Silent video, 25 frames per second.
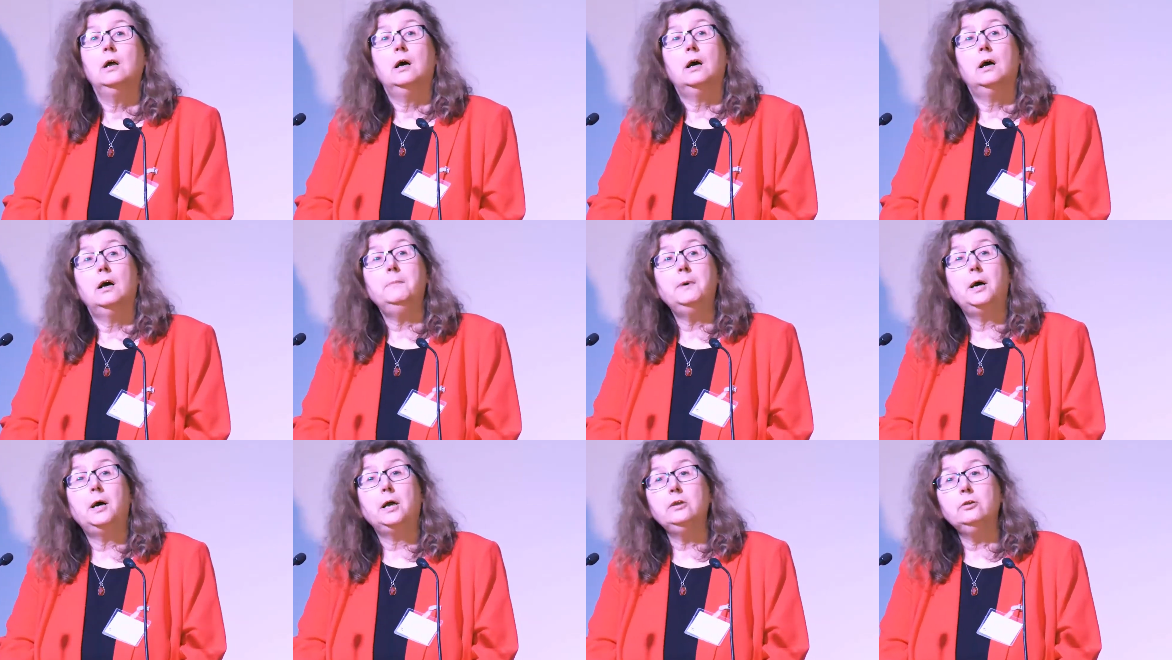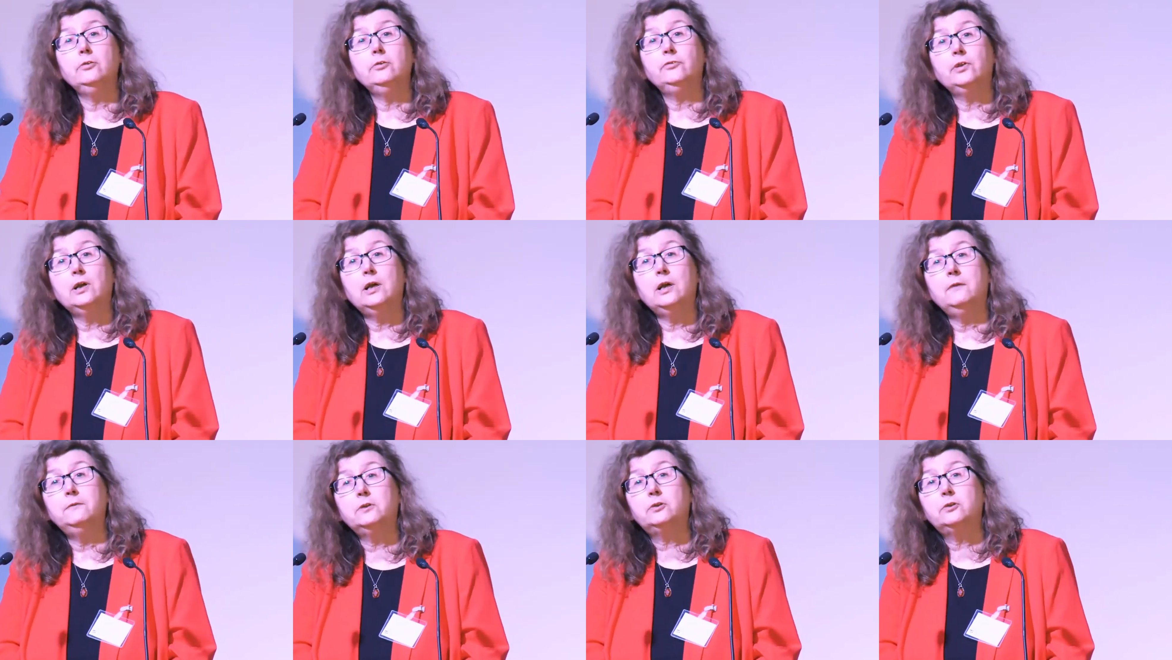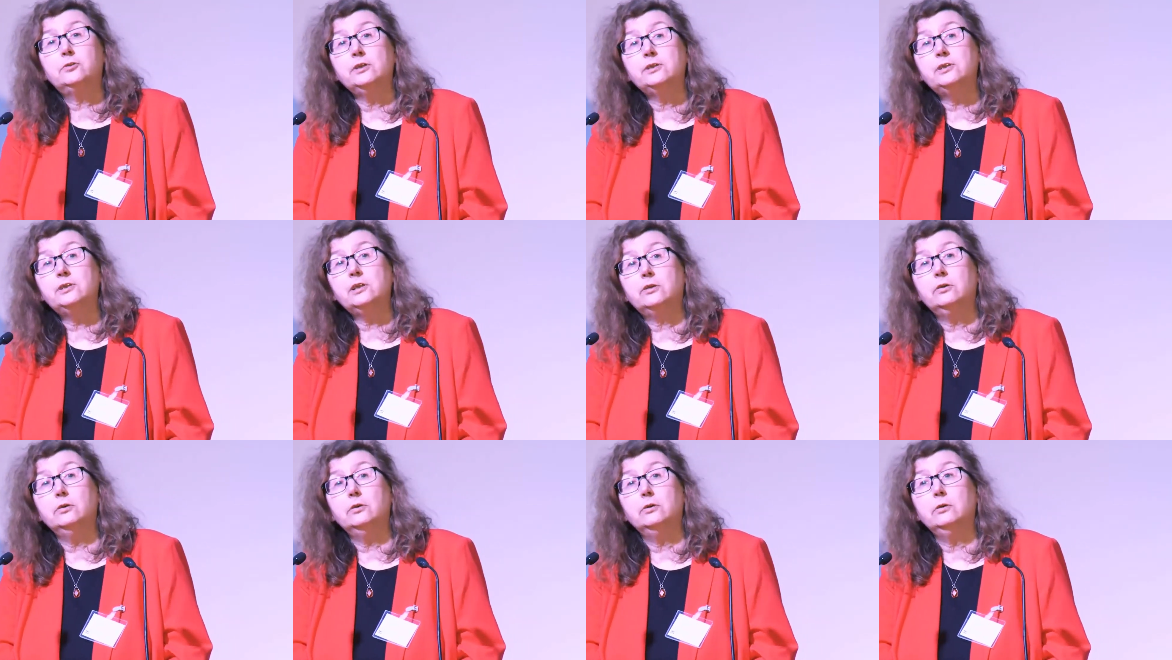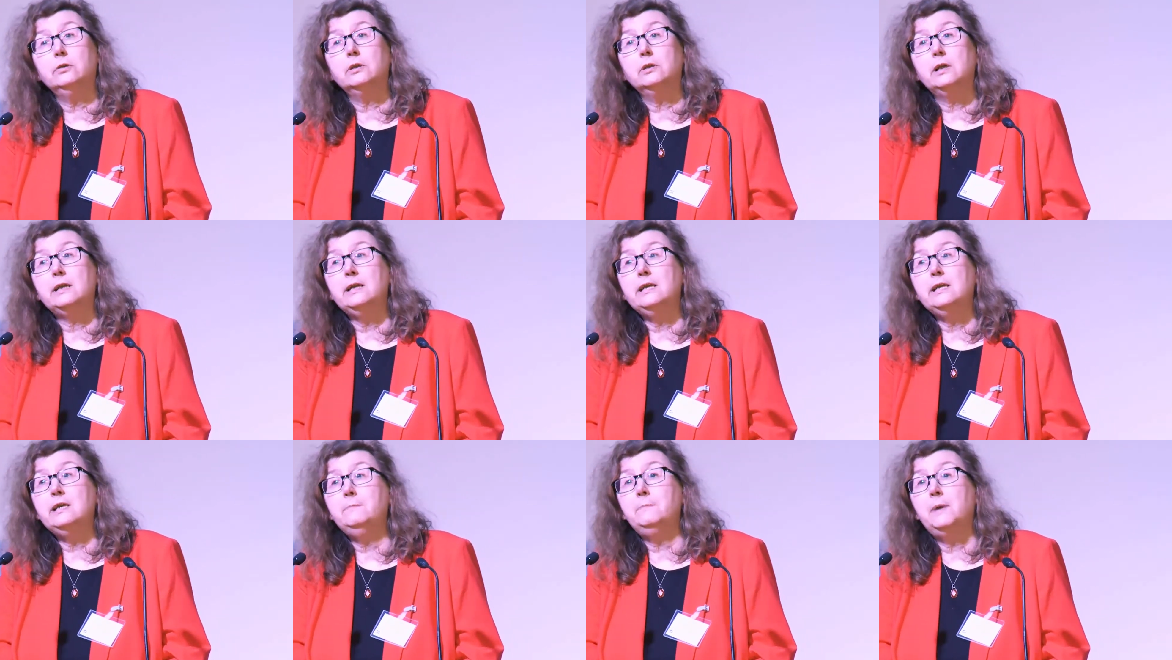I used to have a critical
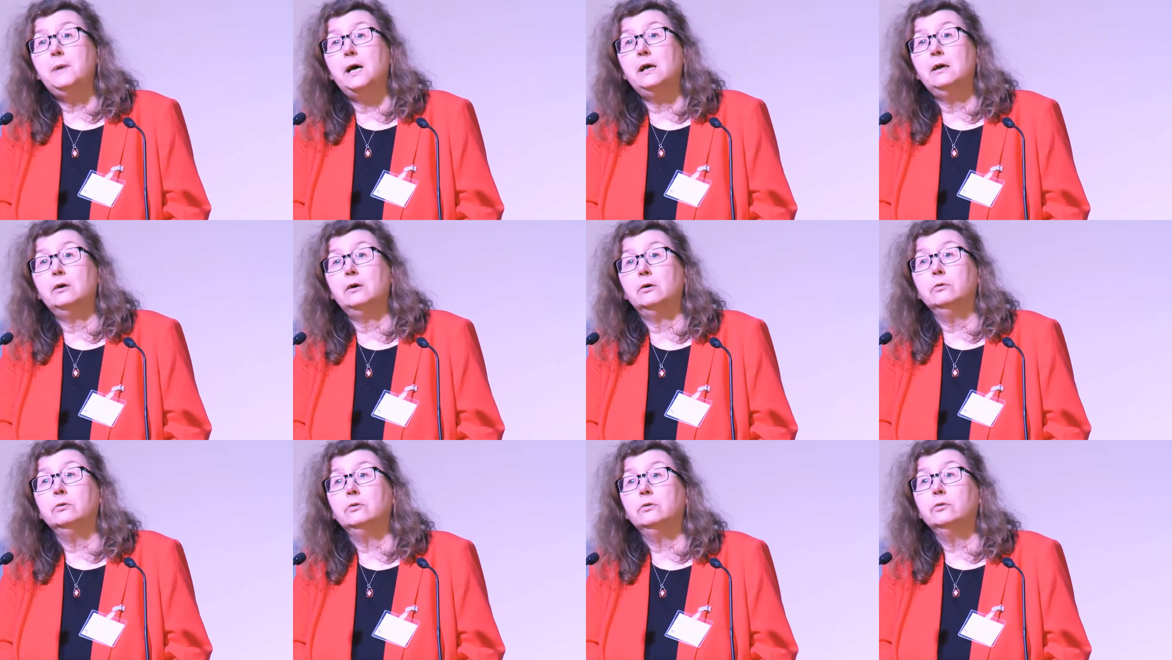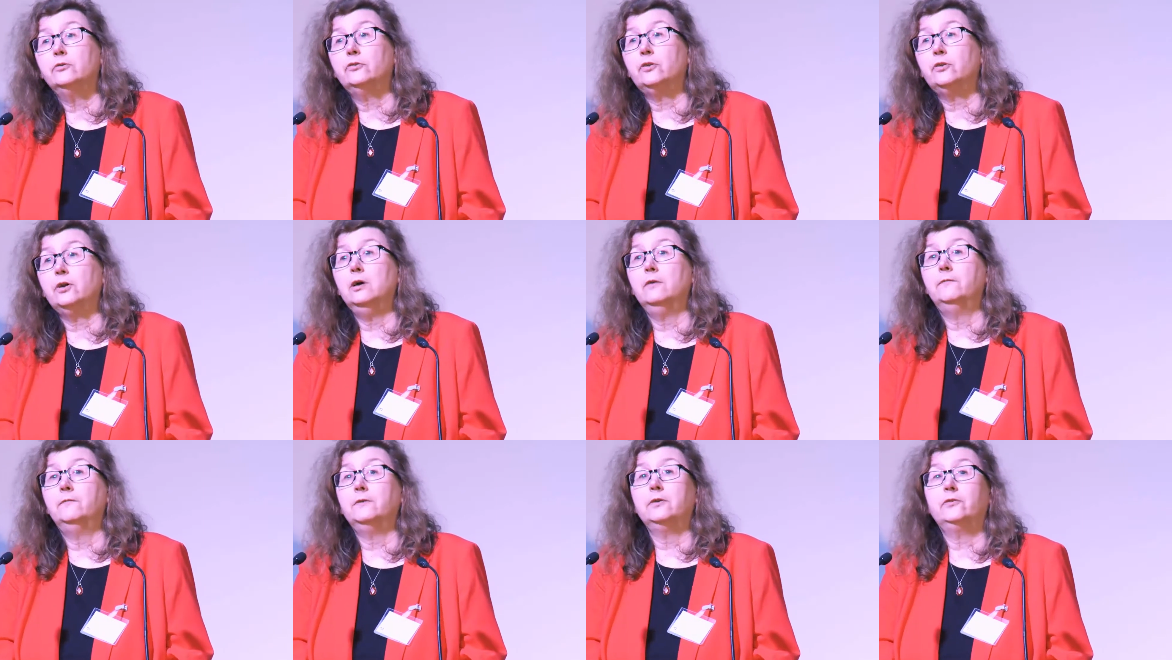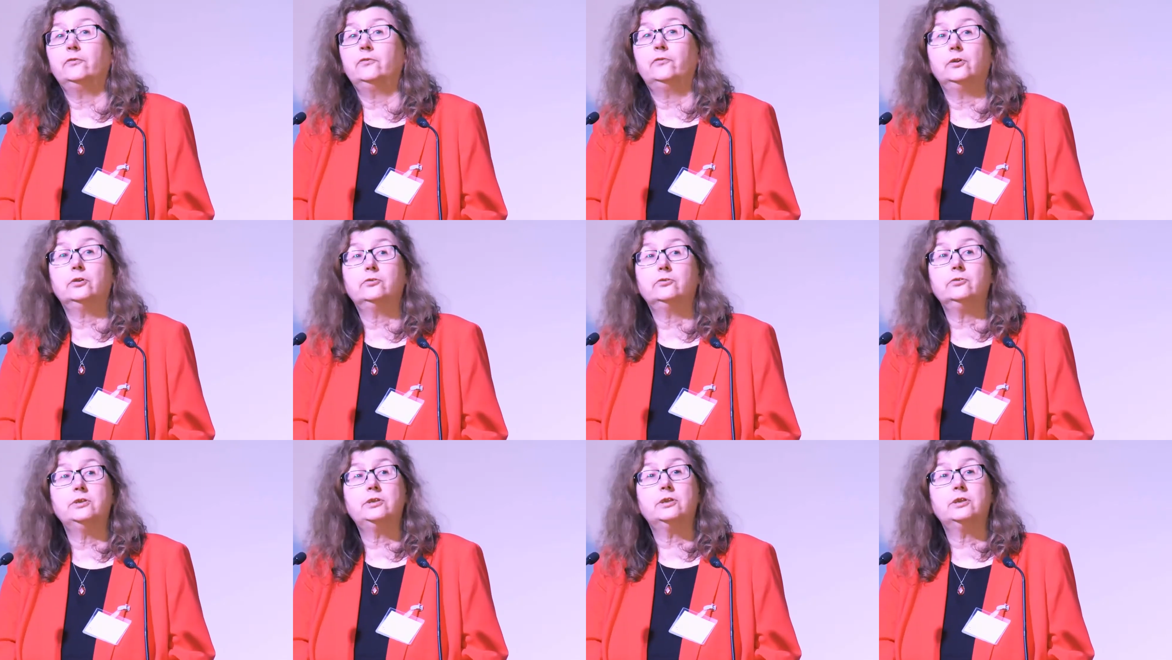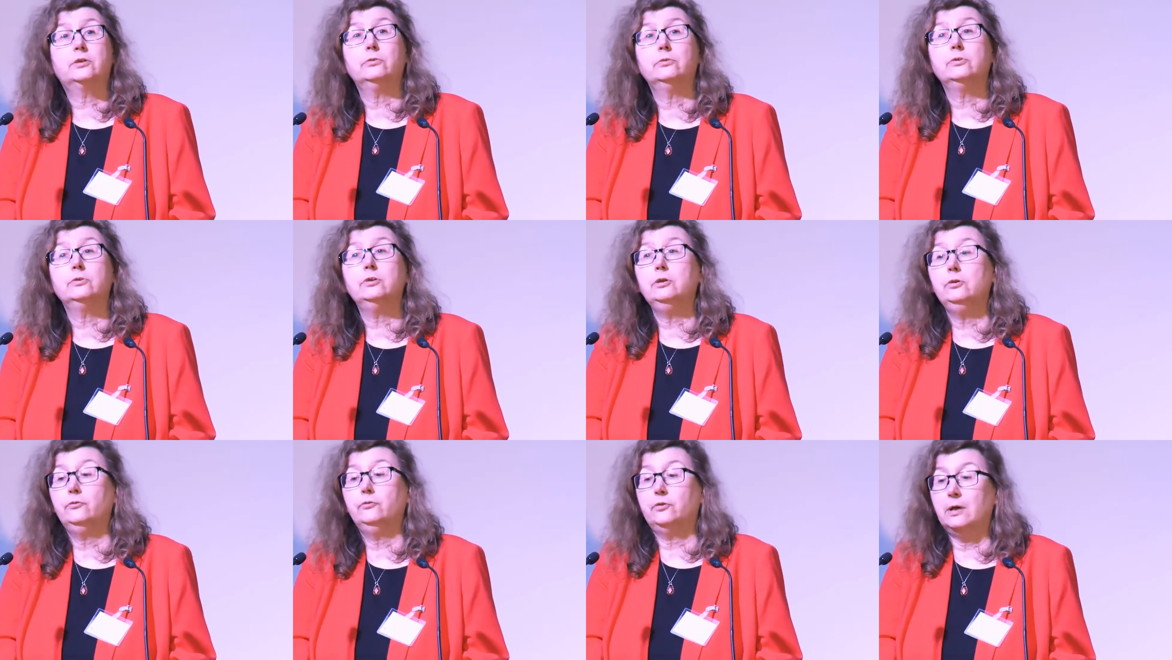email service for critical
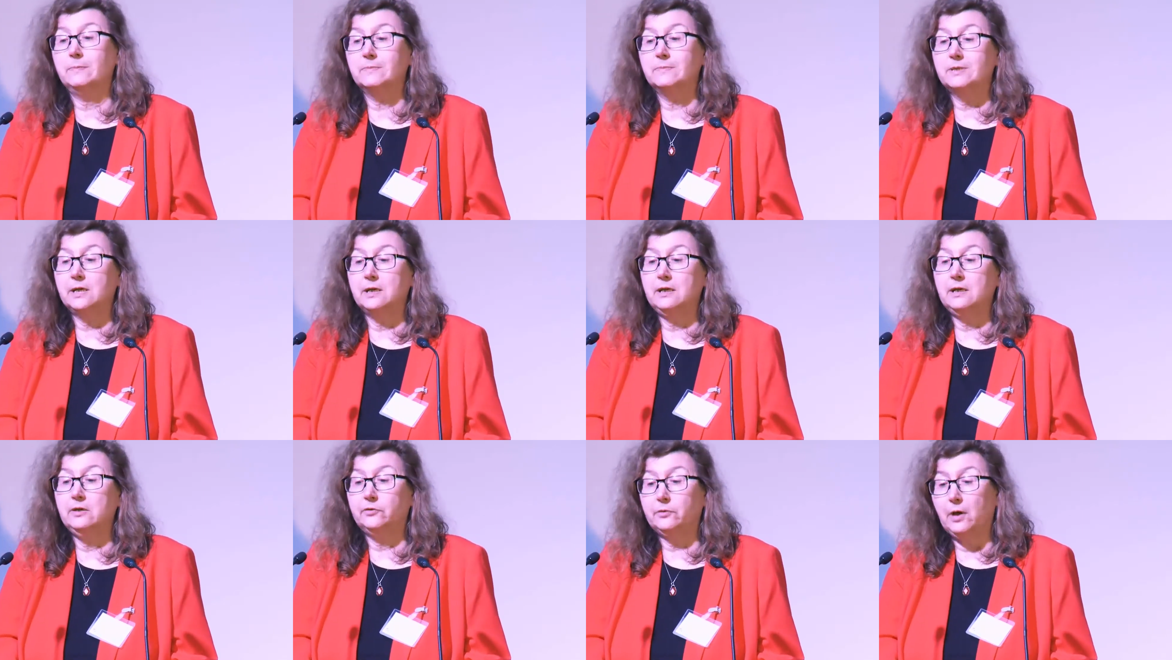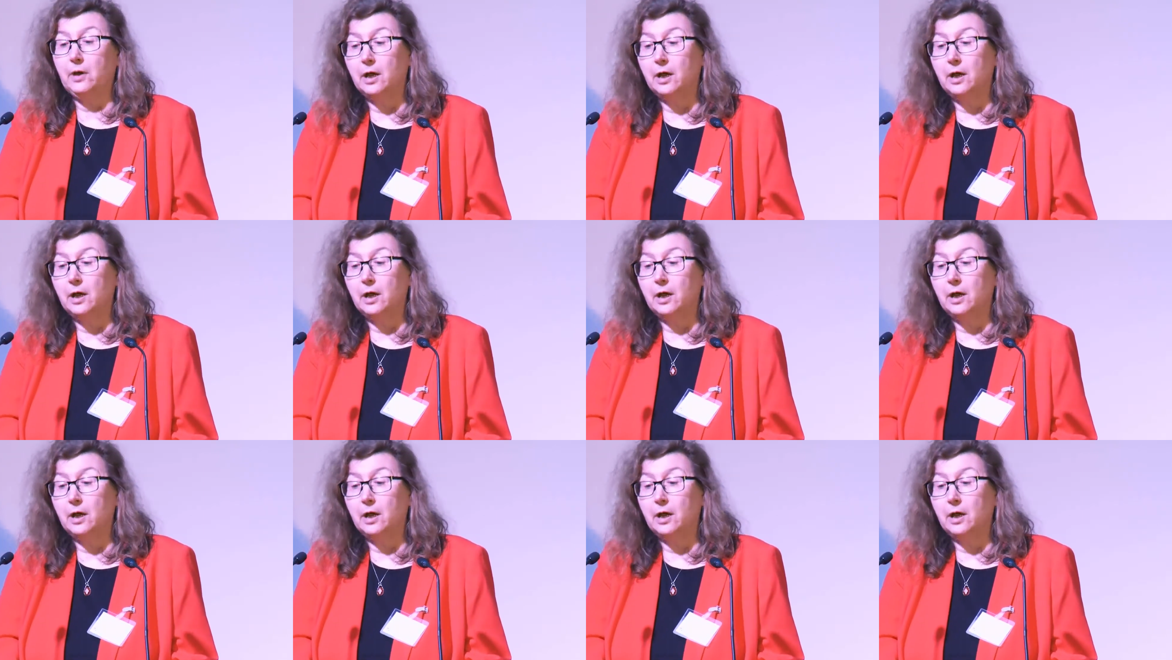news updates.